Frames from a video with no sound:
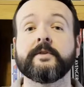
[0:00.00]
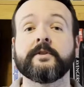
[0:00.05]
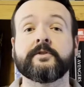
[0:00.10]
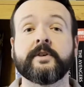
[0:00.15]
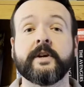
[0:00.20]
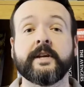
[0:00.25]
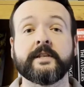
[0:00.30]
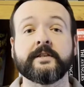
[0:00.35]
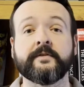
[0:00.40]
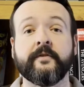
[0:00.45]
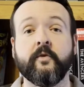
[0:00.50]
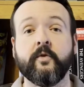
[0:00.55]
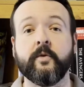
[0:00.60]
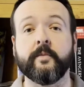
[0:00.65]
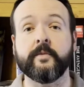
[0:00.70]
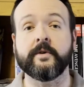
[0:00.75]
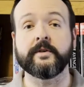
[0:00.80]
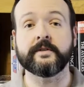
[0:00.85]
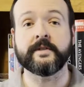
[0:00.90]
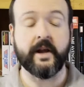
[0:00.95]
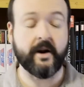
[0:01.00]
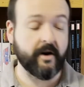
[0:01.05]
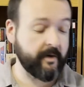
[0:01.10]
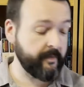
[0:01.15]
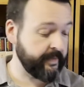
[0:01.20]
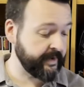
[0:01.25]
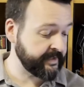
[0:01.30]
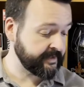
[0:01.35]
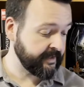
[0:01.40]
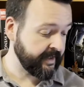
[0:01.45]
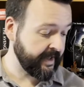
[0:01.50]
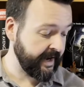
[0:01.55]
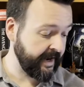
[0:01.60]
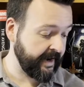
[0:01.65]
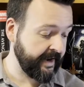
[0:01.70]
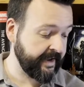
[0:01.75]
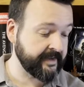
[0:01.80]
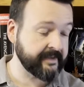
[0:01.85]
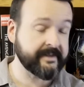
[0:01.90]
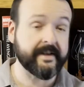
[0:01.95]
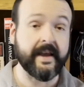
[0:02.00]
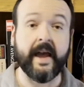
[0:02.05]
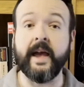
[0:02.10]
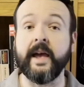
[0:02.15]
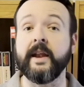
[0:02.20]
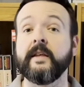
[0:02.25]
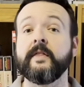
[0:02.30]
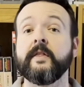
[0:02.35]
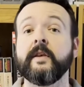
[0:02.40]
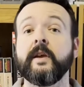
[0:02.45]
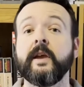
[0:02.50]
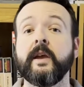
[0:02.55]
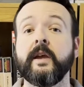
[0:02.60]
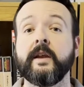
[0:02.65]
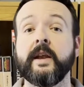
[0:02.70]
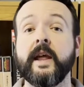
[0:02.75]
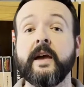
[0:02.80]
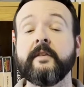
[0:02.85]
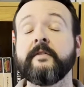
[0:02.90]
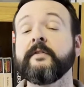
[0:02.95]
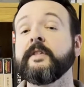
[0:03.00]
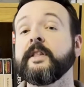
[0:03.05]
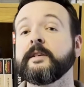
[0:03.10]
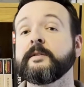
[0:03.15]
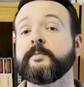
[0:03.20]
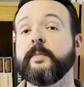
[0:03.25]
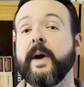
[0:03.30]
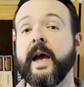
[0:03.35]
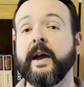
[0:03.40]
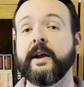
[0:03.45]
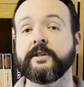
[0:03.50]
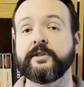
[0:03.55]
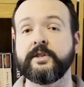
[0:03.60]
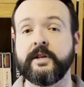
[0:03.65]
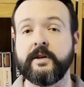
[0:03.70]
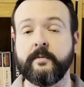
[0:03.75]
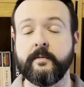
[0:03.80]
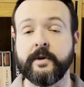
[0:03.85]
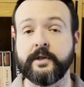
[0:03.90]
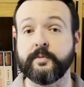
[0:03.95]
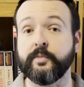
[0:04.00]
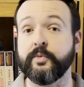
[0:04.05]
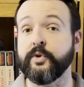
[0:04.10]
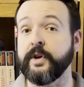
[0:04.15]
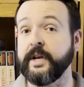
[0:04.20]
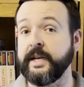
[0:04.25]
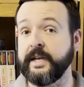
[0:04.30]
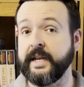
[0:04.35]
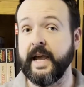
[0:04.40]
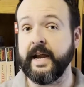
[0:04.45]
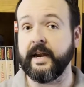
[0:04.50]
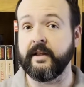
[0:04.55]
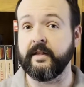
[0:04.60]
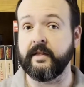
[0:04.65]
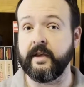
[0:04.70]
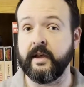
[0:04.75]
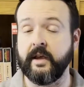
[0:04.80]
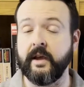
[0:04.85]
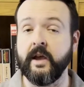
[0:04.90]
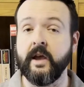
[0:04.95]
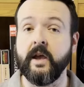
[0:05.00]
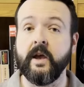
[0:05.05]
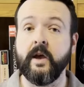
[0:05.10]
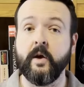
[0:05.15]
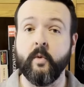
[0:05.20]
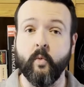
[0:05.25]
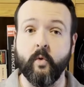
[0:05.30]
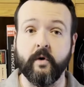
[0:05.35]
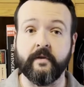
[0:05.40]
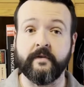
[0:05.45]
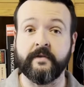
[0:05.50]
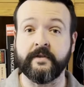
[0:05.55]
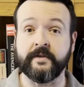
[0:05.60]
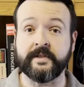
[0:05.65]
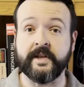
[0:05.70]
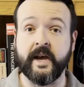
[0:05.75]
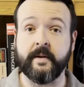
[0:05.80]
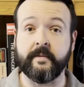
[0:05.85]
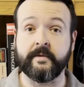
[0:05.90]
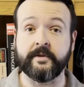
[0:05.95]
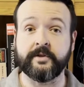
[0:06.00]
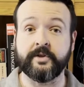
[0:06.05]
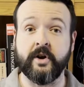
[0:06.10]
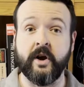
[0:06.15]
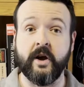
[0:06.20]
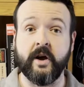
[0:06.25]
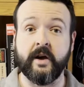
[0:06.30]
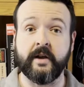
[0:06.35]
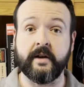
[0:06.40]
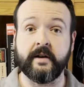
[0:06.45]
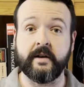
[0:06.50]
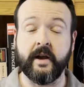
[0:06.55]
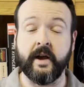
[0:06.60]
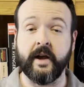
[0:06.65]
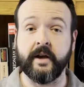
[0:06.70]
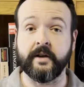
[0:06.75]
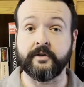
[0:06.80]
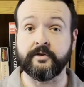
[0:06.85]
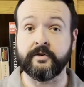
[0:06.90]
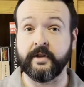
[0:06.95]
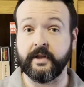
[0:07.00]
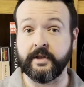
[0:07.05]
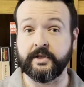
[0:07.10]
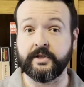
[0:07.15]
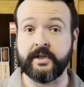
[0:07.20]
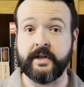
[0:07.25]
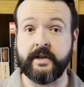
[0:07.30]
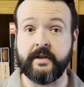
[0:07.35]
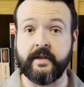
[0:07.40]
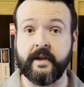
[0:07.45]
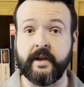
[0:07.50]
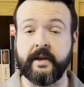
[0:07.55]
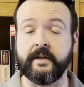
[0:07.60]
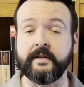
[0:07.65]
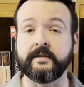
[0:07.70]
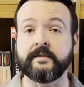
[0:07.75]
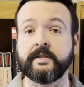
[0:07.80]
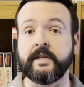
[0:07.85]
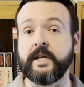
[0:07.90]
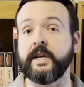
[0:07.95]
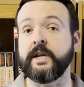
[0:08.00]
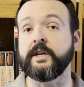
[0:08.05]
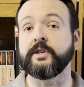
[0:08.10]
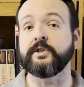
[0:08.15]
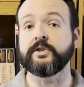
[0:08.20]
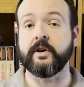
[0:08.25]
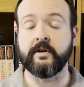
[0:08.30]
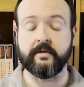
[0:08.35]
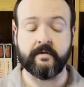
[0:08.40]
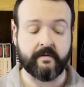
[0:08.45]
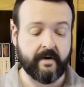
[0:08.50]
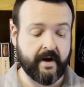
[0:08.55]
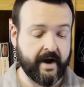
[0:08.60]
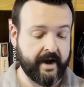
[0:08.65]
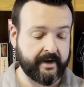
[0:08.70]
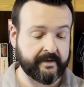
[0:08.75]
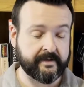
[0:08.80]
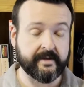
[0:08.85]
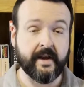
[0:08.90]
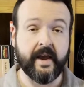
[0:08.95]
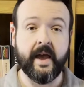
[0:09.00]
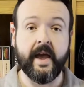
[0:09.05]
Transformers that are Miscellaneous and in the Netflix packaging, which predated the War for Cybertron trilogy, the Siege, Earthrise,